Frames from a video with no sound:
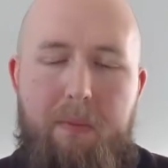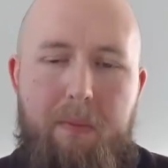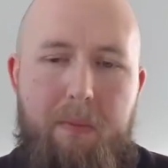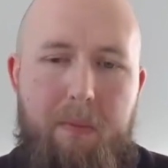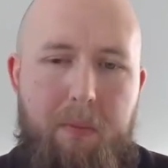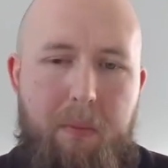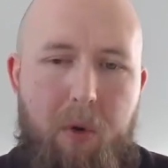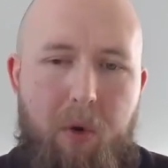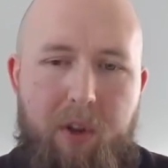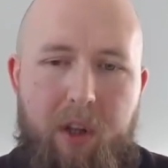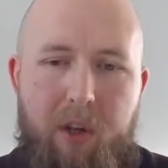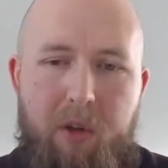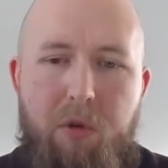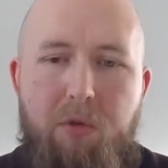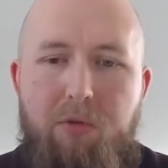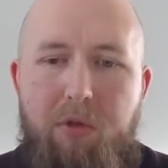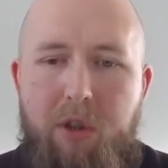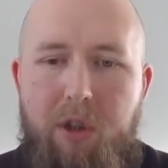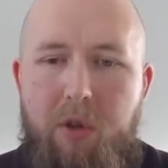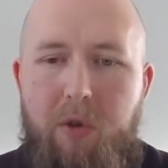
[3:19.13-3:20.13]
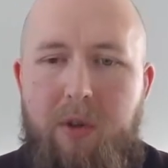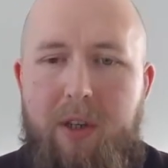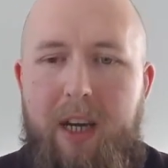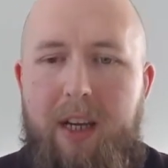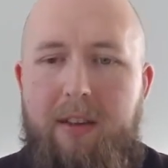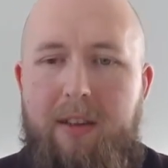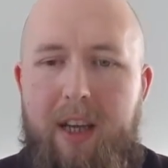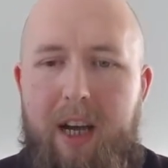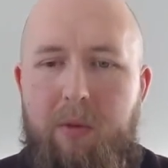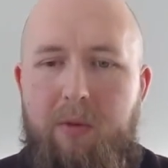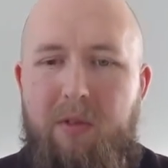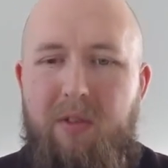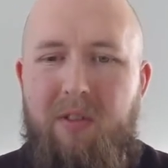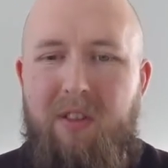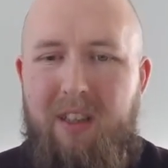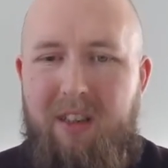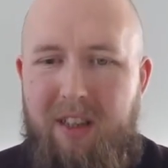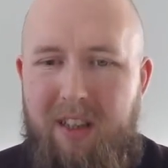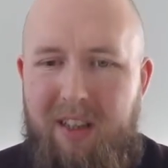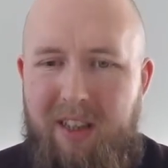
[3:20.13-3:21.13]
more than 100 UK towns and
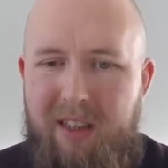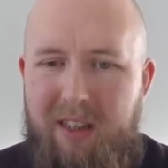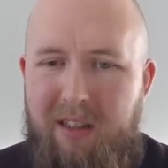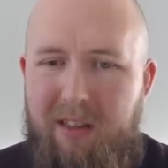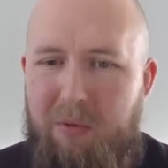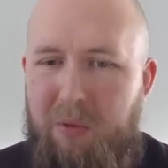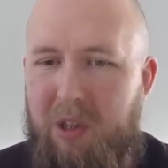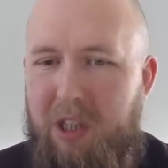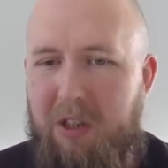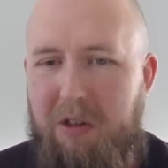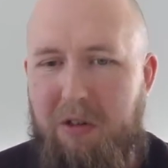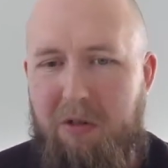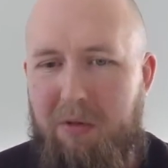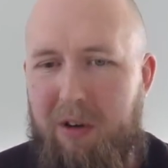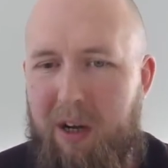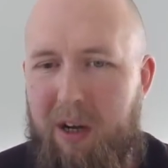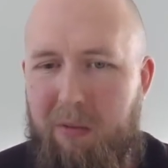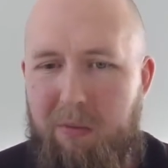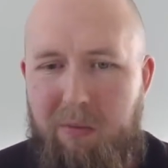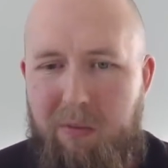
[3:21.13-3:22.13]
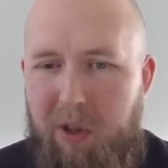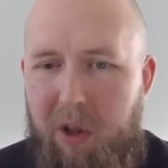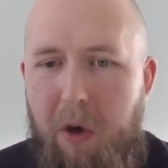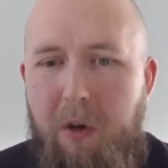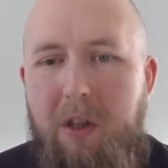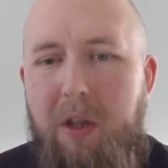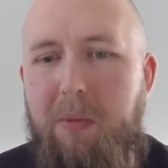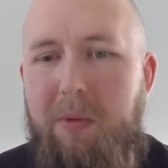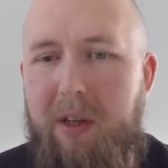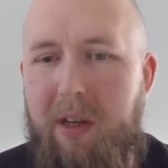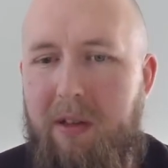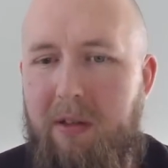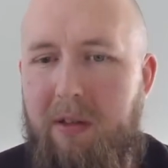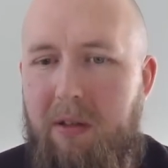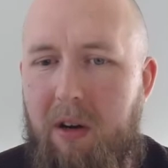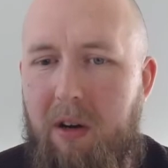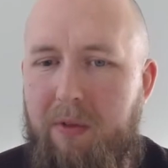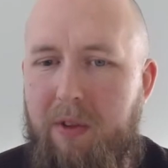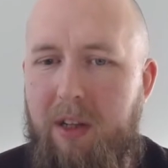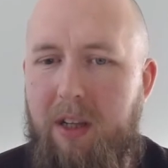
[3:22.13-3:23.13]
cities, which is around 30%
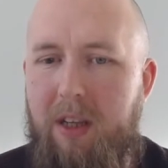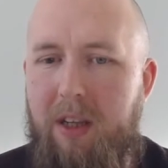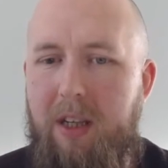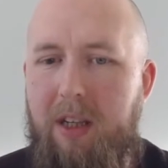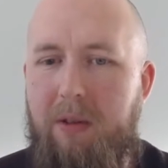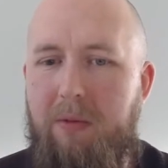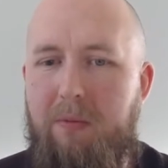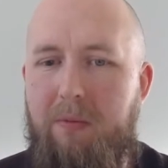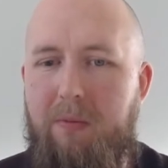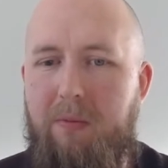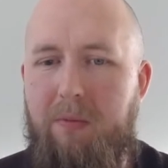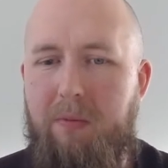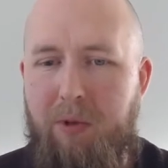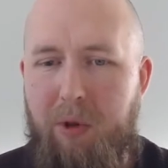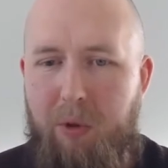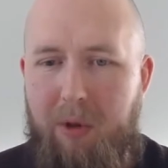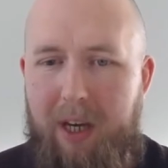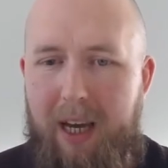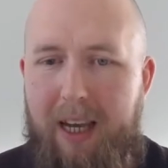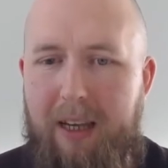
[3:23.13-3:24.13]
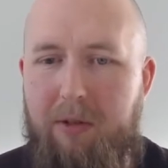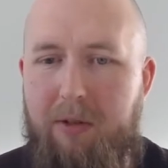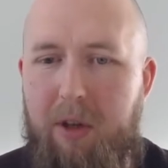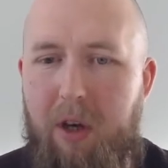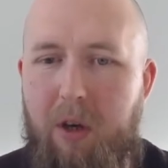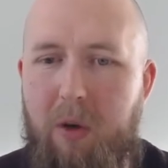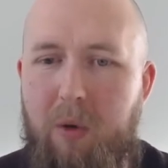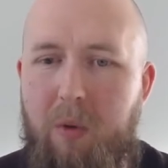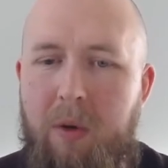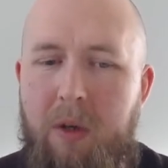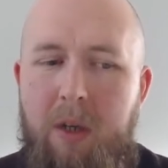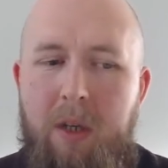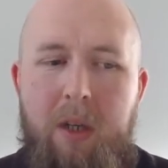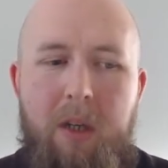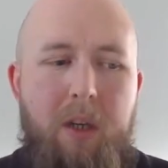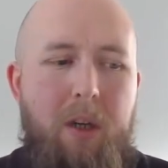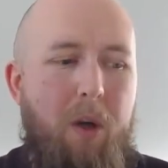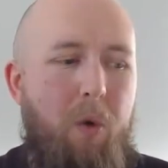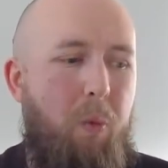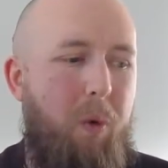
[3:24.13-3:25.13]
of the UK. So
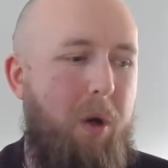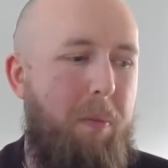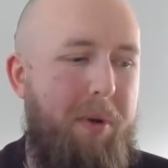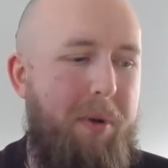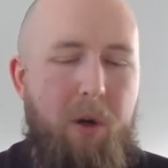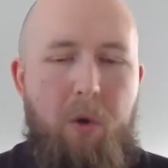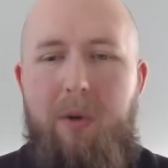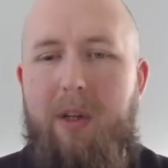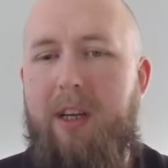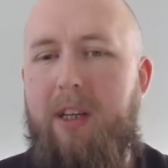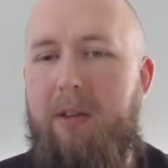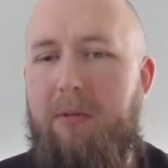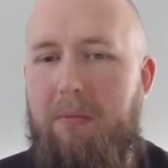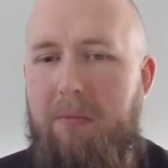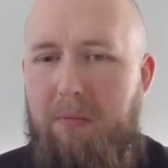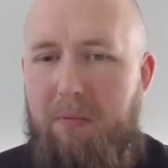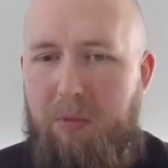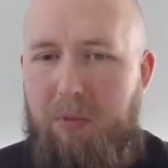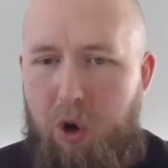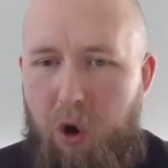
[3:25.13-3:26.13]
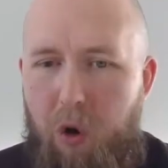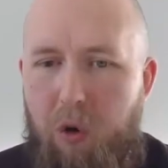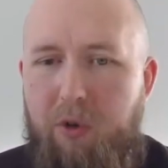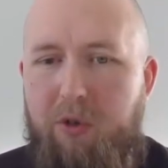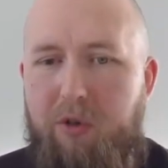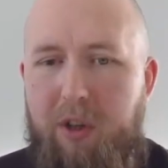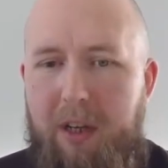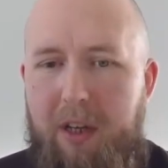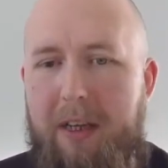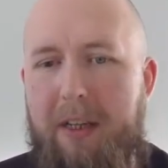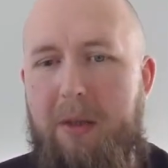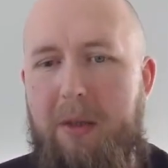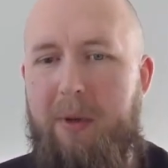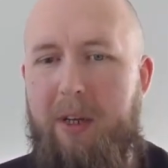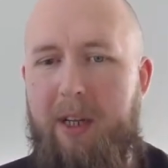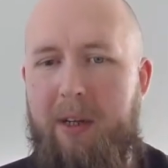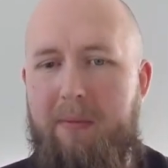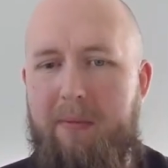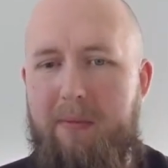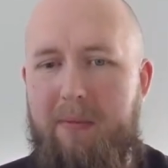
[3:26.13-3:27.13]
we're building constantly at the
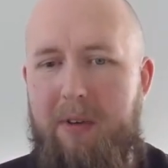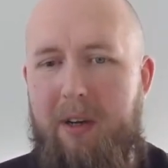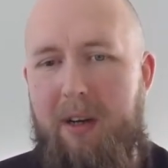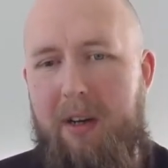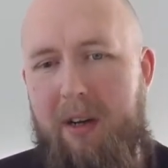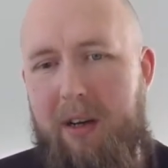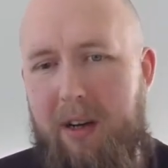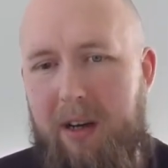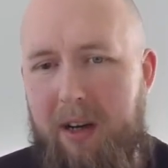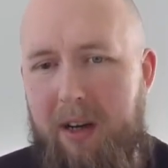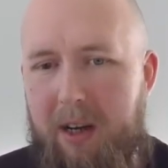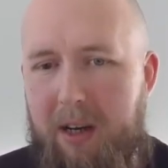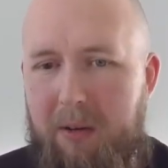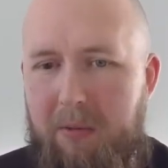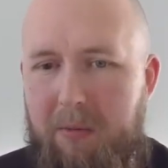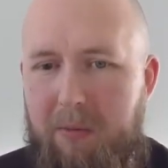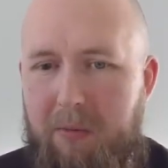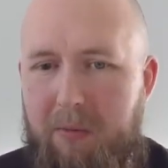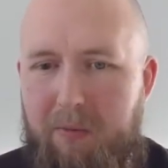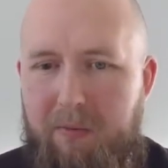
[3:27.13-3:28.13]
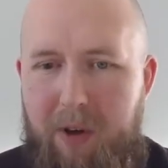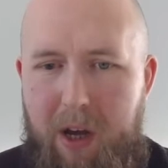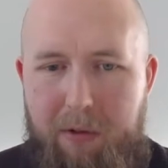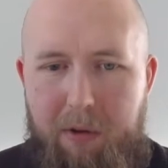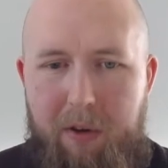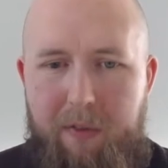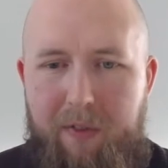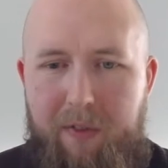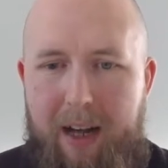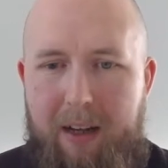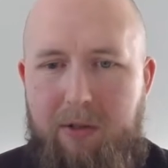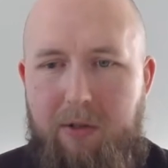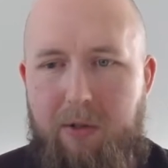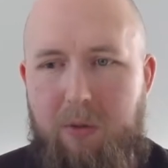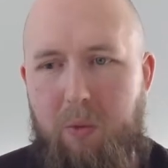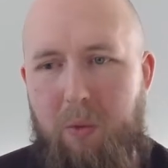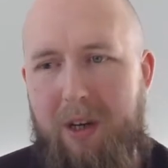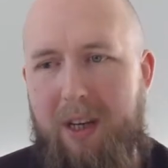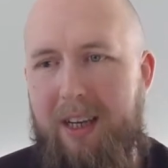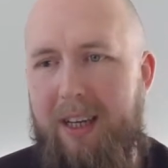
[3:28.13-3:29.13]
minute, very fast.
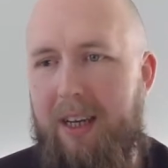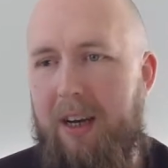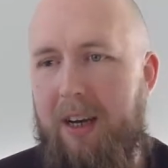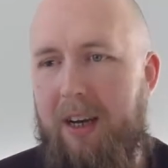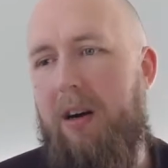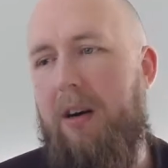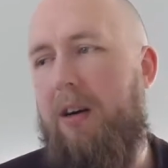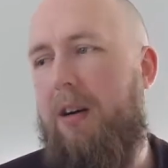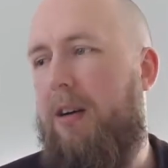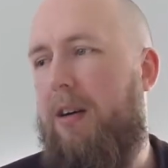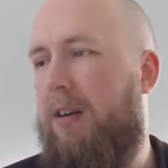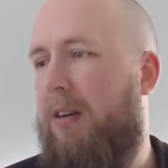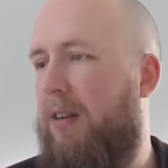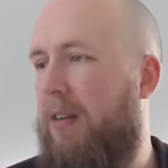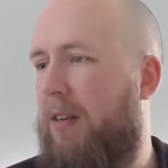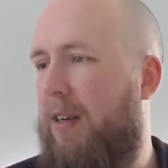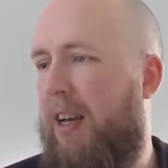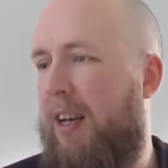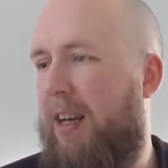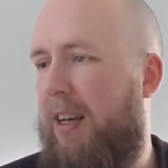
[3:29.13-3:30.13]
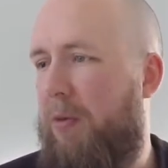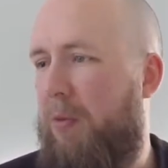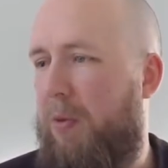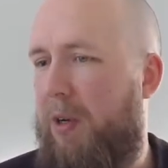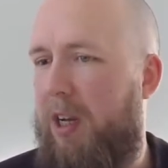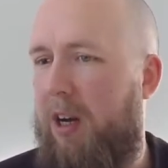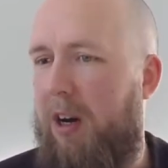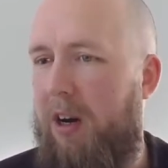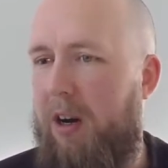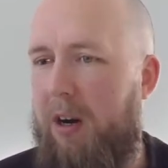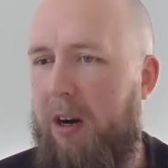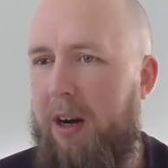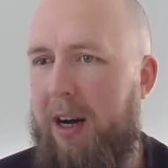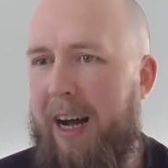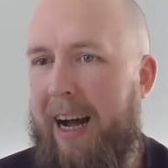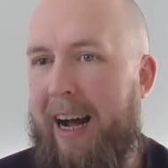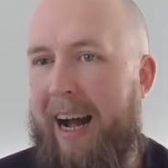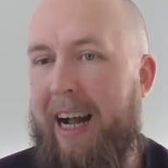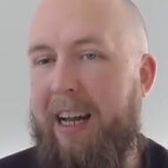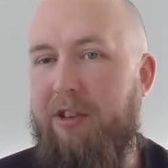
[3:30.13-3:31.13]
We are
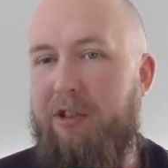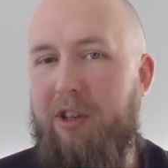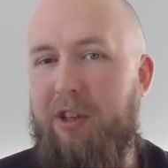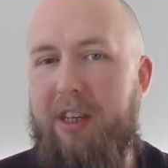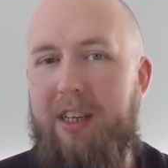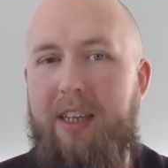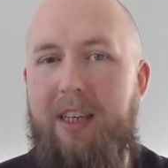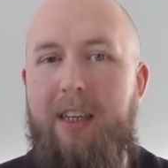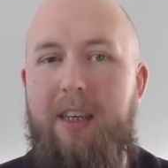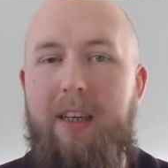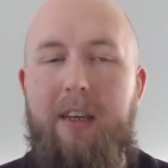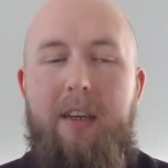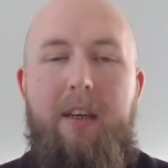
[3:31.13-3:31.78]
actually